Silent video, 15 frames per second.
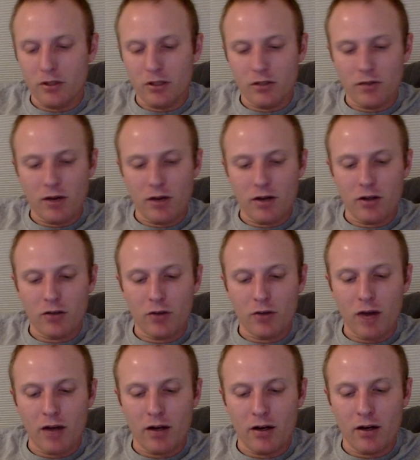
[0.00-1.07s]
Lewis is a
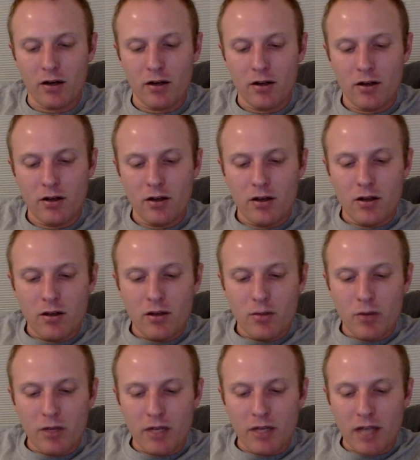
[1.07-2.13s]
very good writer,
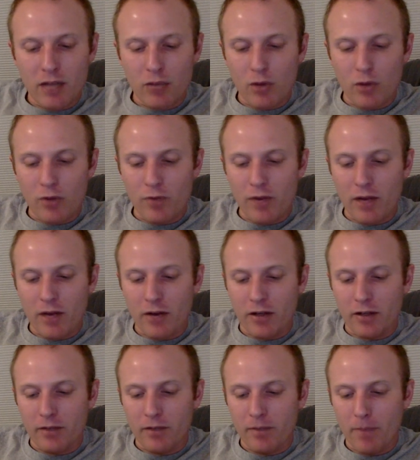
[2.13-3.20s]
but he has
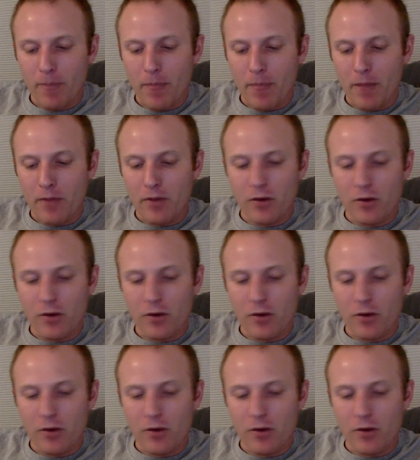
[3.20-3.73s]
one failing.